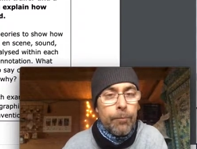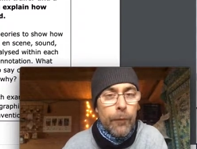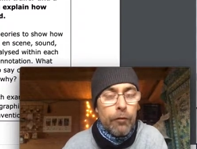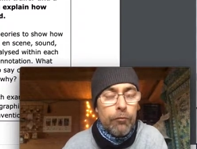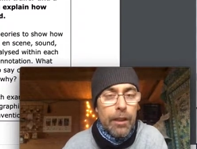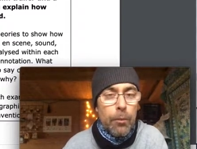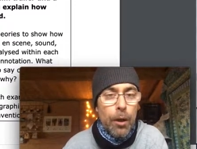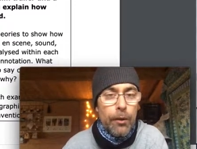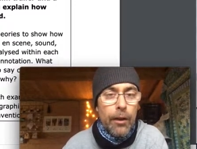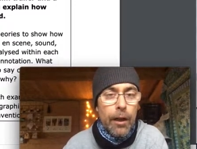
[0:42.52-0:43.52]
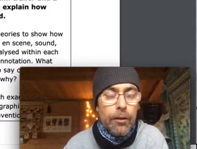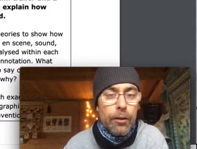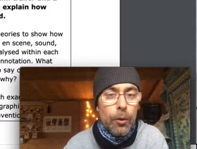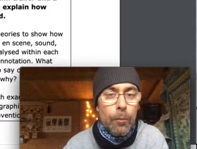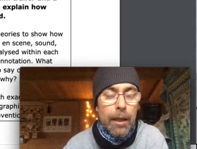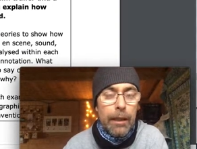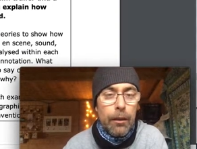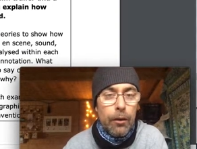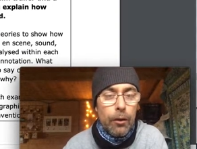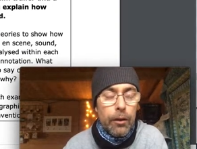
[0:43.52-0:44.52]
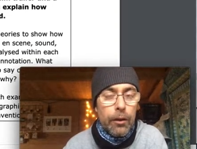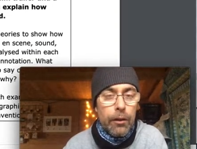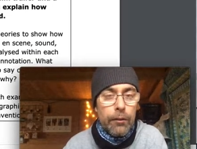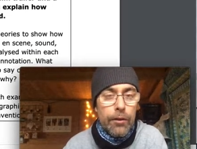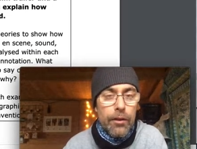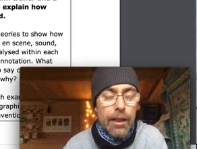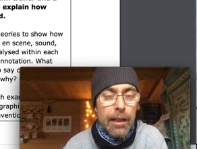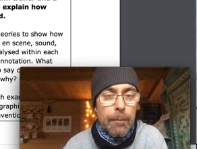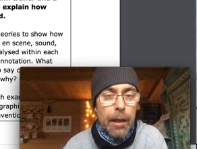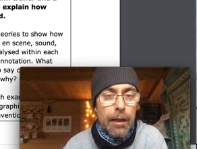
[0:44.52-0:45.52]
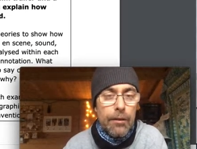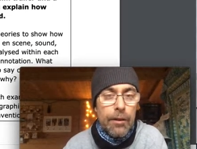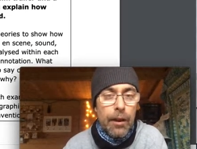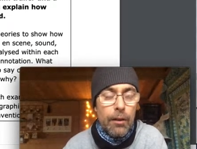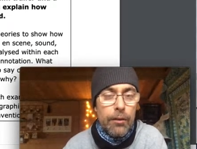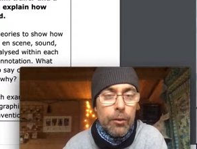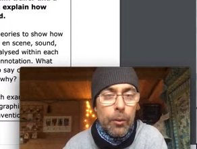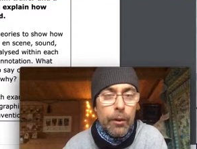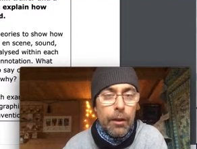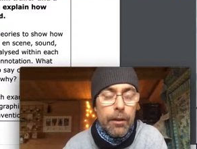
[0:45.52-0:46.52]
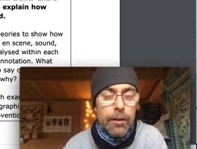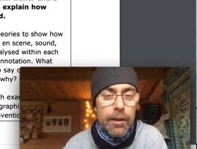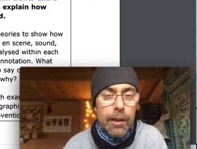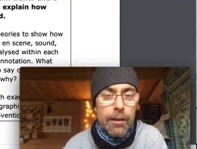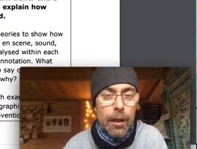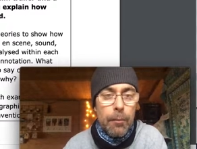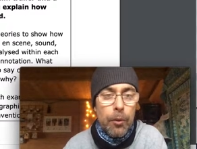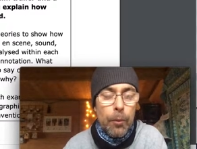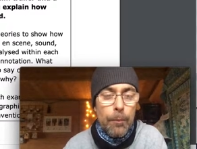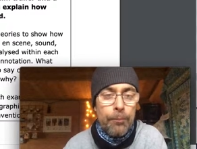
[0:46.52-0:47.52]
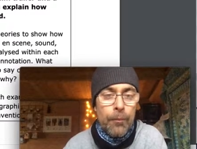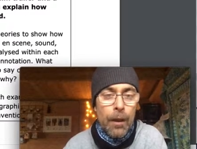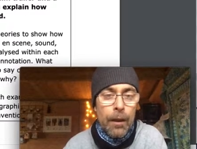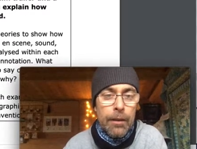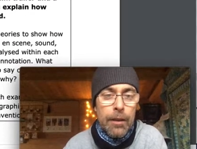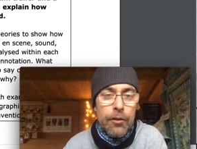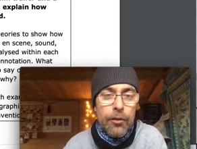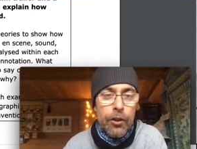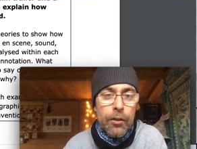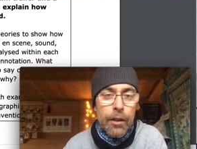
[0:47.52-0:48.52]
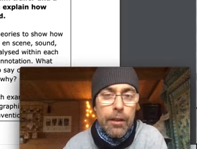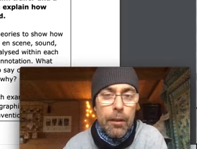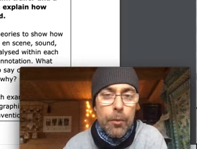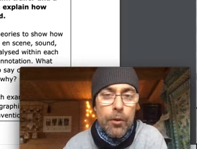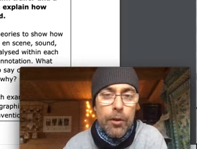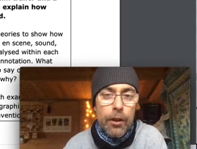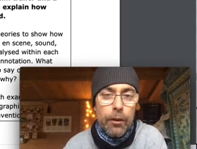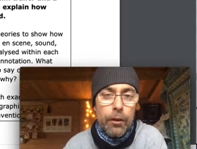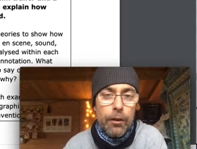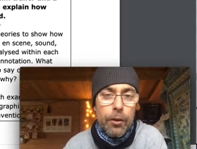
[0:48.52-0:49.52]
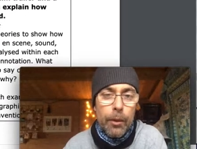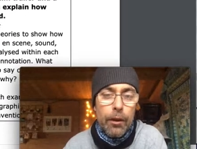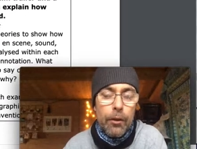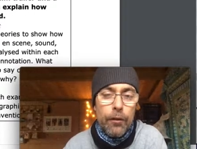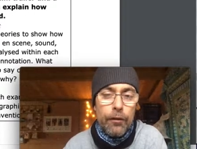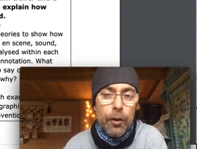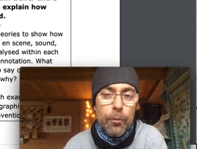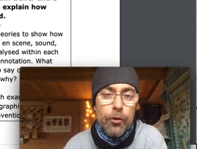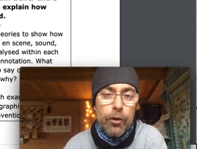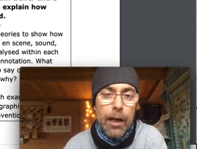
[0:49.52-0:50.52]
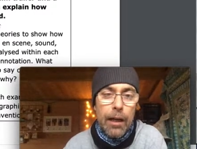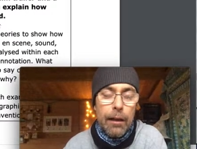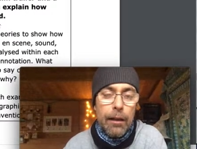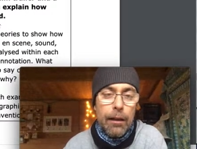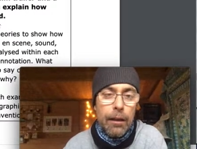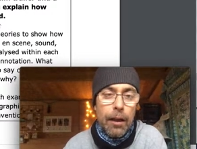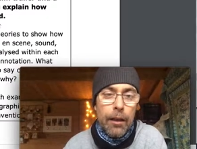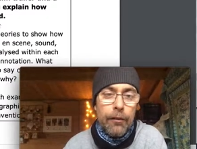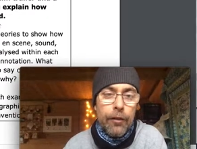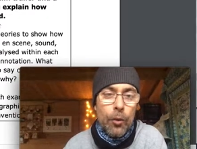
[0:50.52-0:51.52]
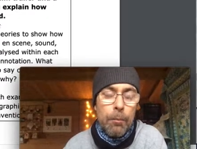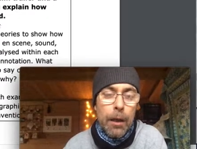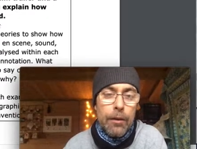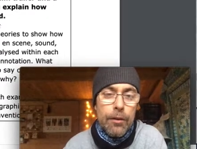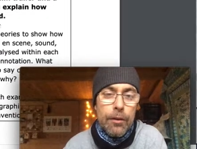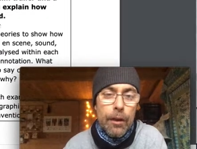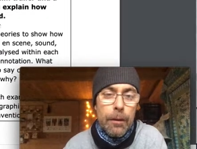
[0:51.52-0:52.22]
reword the article and make it look the same as the article as the example. It says choose examples to include a film trailer and a film poster,